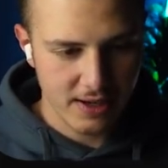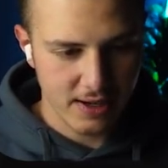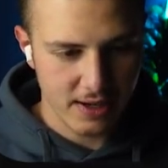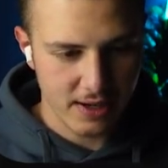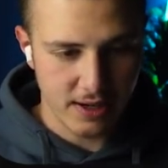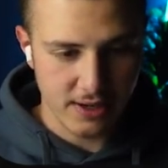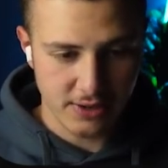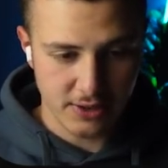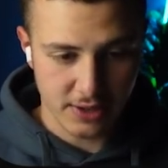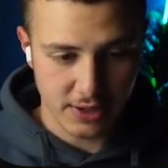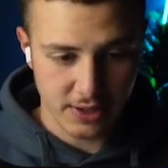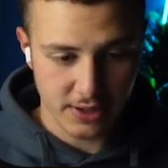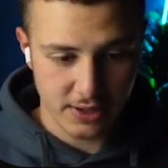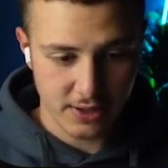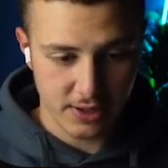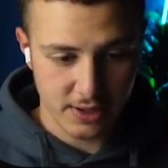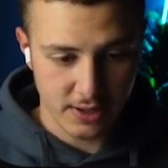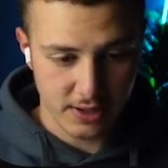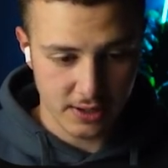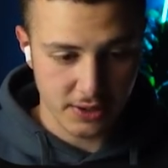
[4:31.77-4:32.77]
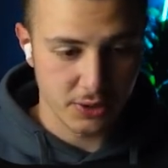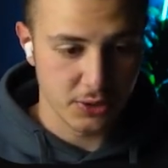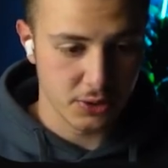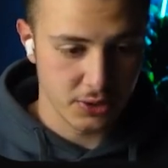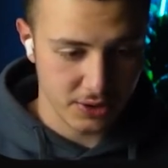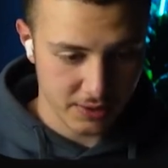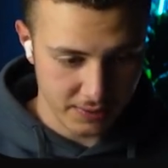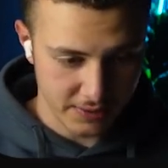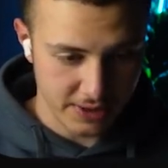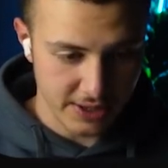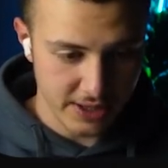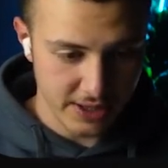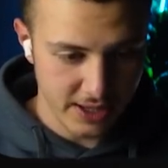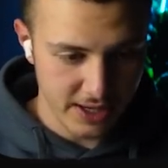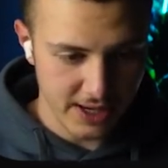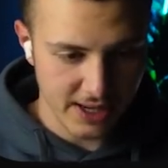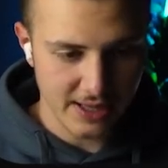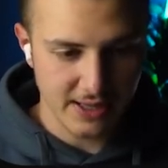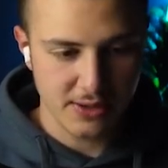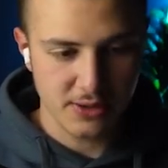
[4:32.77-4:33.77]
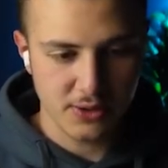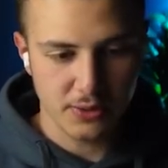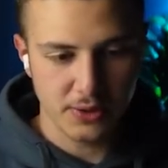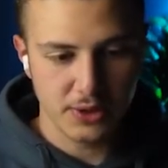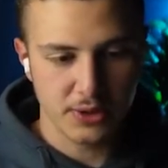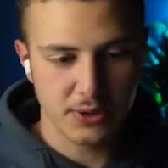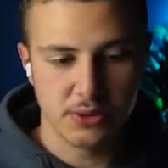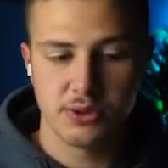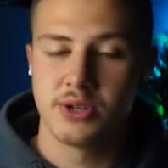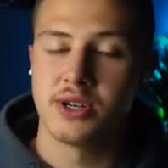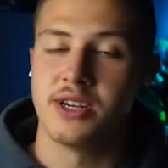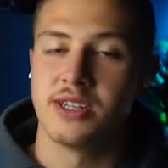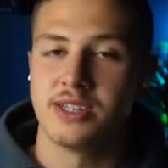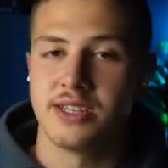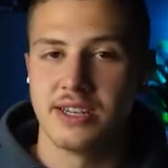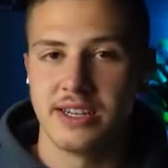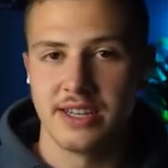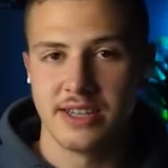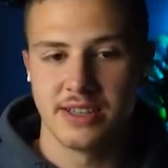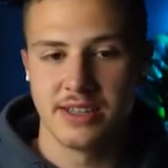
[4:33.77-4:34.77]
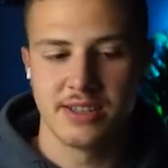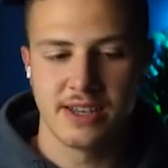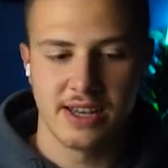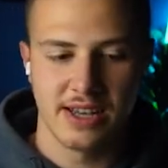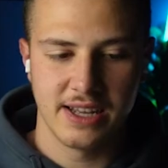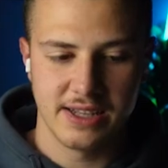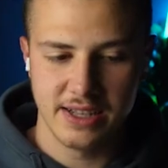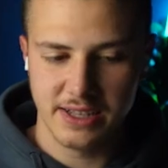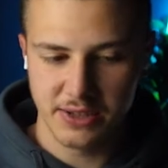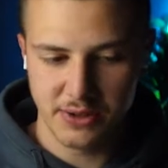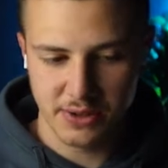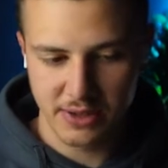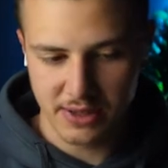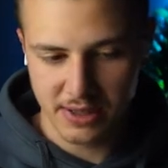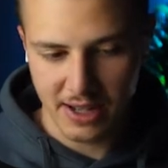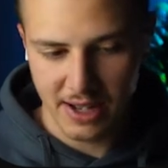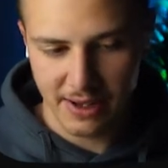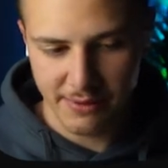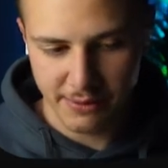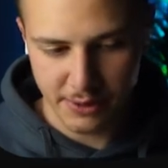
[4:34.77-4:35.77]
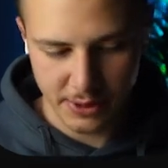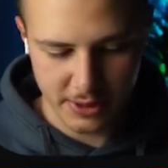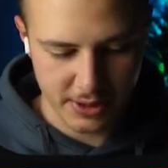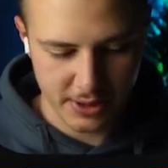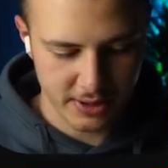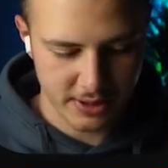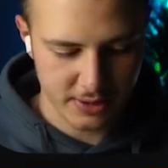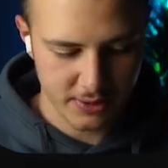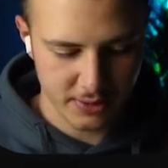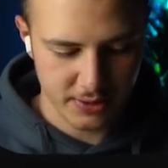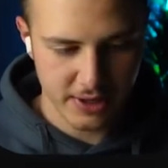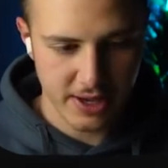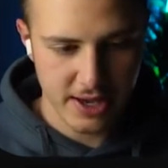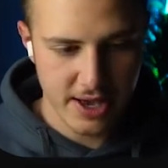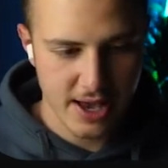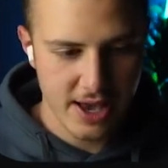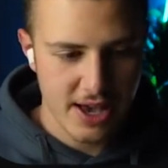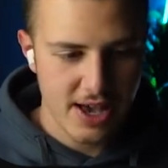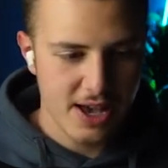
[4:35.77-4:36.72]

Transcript: Control-Shift-D, and it's going to cut it, and then you can have your cut, okay?